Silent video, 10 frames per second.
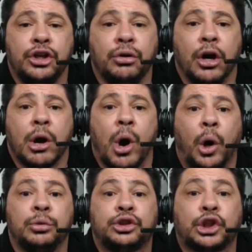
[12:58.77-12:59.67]
you
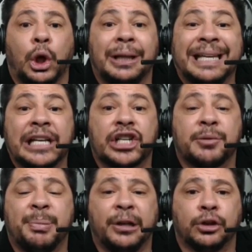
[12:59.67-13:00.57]
controlling
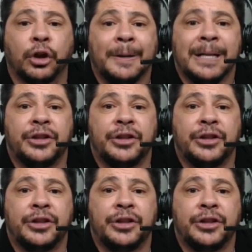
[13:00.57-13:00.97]
spirit.